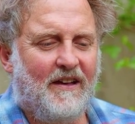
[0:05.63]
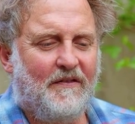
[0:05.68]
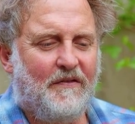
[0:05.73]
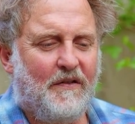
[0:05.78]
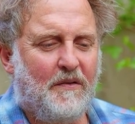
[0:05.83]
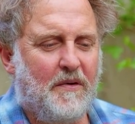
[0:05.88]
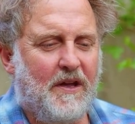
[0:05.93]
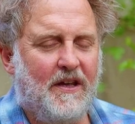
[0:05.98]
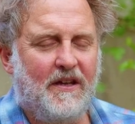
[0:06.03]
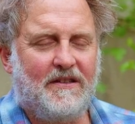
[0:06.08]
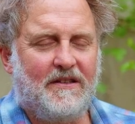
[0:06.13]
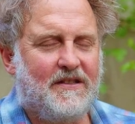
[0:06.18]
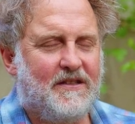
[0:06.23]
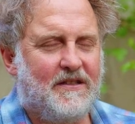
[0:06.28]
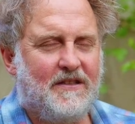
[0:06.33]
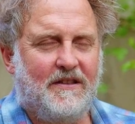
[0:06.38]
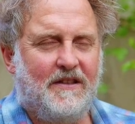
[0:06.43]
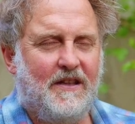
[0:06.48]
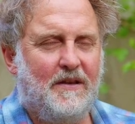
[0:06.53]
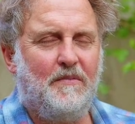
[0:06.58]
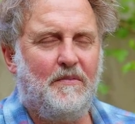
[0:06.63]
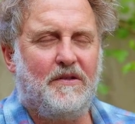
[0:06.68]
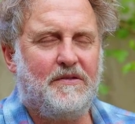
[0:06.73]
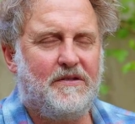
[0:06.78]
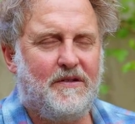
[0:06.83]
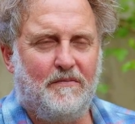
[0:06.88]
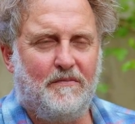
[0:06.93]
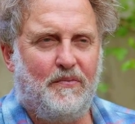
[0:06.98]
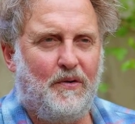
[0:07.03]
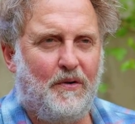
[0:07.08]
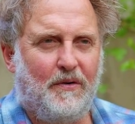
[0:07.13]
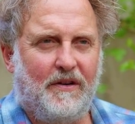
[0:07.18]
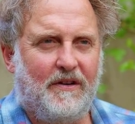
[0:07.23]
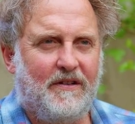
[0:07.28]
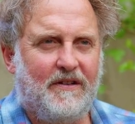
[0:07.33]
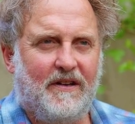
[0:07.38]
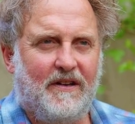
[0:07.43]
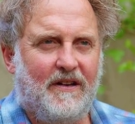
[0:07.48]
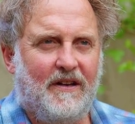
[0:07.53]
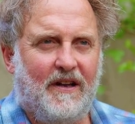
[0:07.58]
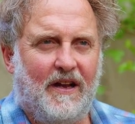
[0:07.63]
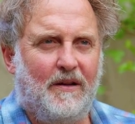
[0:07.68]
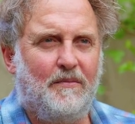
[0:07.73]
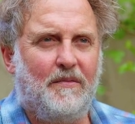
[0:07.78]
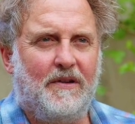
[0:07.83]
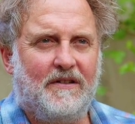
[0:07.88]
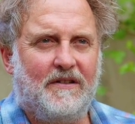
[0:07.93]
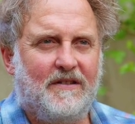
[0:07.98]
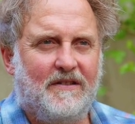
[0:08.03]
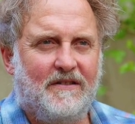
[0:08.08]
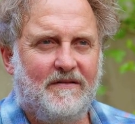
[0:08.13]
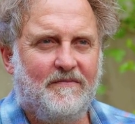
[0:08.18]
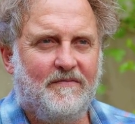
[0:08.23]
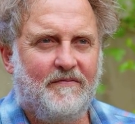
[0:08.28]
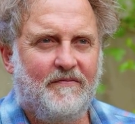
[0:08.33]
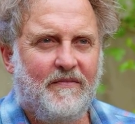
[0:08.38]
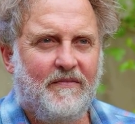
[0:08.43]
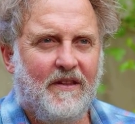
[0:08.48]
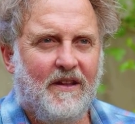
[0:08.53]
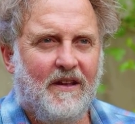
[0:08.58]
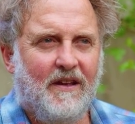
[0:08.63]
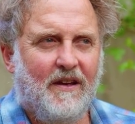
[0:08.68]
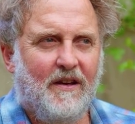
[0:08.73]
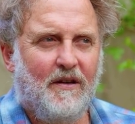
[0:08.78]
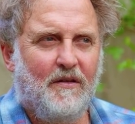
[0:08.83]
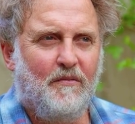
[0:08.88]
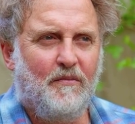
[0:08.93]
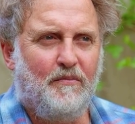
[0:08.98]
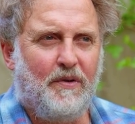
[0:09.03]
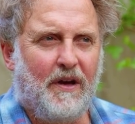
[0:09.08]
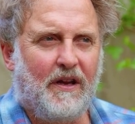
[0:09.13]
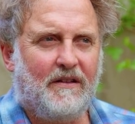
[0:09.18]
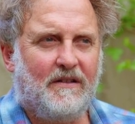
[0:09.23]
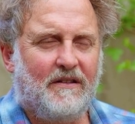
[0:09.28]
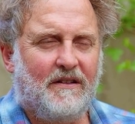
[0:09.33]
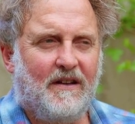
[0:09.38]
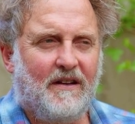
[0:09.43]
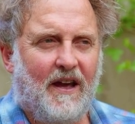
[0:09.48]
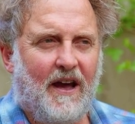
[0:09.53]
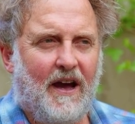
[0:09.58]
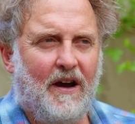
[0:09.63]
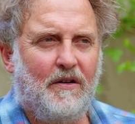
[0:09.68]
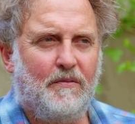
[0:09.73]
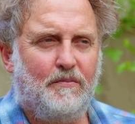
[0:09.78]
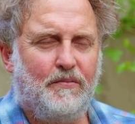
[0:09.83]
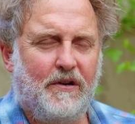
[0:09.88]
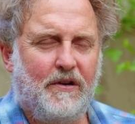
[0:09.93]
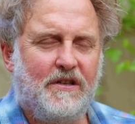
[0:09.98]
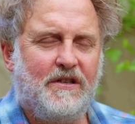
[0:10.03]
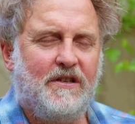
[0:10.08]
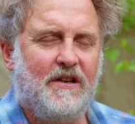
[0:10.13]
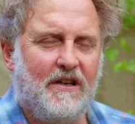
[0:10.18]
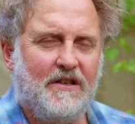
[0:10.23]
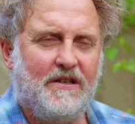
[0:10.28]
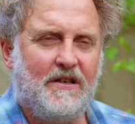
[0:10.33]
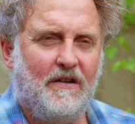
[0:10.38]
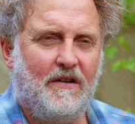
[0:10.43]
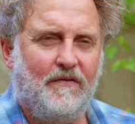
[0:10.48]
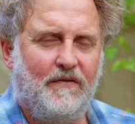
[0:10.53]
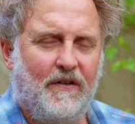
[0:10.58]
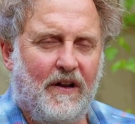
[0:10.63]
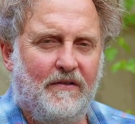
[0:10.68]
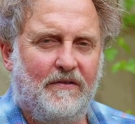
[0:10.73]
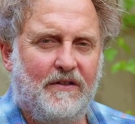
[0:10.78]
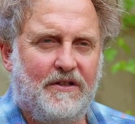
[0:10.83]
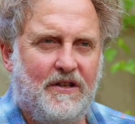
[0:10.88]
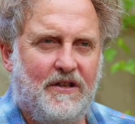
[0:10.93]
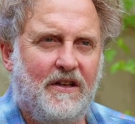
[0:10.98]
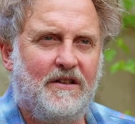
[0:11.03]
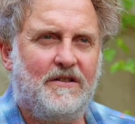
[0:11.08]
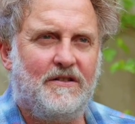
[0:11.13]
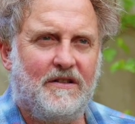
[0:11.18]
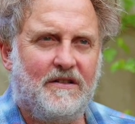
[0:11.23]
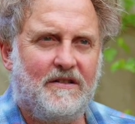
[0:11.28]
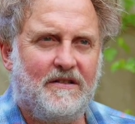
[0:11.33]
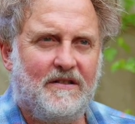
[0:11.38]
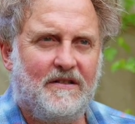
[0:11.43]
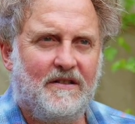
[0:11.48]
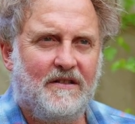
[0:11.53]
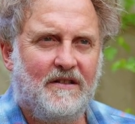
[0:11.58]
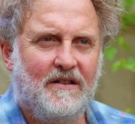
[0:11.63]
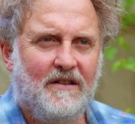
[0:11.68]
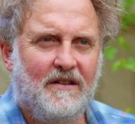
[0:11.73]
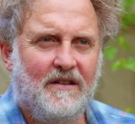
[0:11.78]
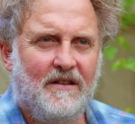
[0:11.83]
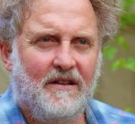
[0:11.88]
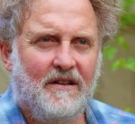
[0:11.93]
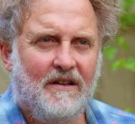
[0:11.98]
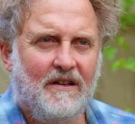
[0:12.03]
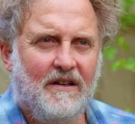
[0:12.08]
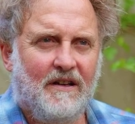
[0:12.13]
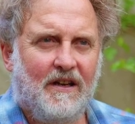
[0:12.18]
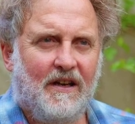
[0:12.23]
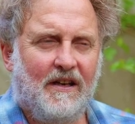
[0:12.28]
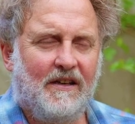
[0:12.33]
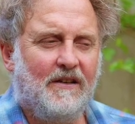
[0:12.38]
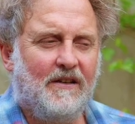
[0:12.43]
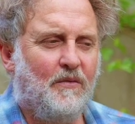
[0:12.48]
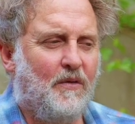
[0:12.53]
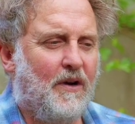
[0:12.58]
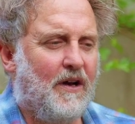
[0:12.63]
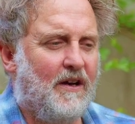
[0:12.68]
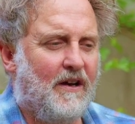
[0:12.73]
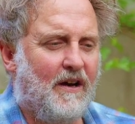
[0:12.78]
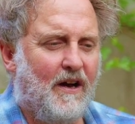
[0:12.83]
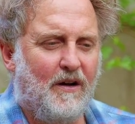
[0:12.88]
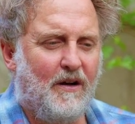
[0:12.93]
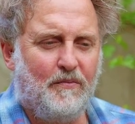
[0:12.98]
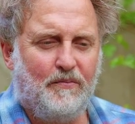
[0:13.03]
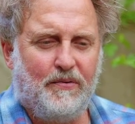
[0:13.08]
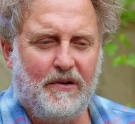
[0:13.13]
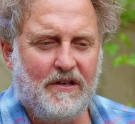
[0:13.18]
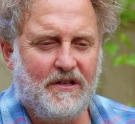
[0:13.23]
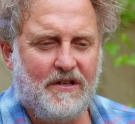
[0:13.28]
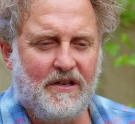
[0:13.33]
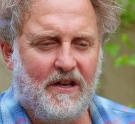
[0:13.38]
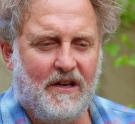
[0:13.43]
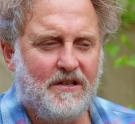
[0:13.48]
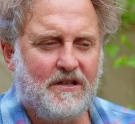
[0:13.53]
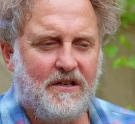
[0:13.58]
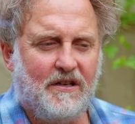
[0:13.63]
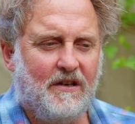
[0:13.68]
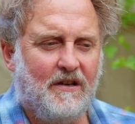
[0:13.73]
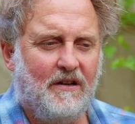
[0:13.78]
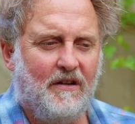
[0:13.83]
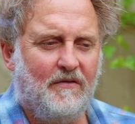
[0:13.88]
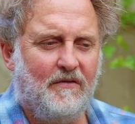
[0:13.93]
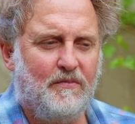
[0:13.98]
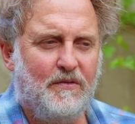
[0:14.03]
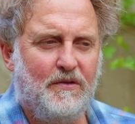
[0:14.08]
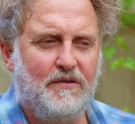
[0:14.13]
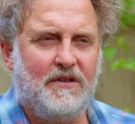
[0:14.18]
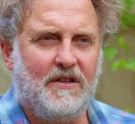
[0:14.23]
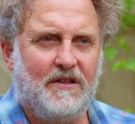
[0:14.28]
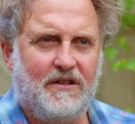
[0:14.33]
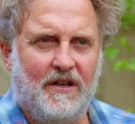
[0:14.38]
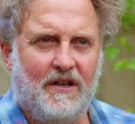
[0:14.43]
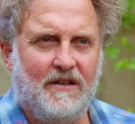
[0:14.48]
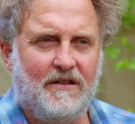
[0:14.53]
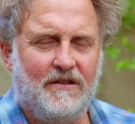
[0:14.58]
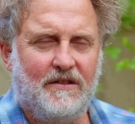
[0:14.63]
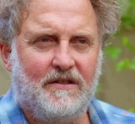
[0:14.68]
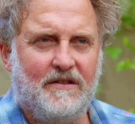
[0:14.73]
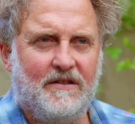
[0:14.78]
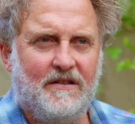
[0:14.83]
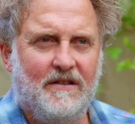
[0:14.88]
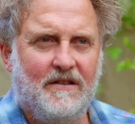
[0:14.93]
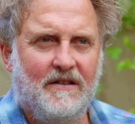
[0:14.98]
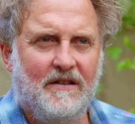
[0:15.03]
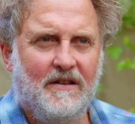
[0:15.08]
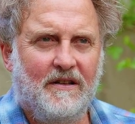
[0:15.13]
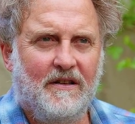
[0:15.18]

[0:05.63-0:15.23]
for me, it's the most important element. But our appreciation of flavor changes in the way our appreciation of music changes,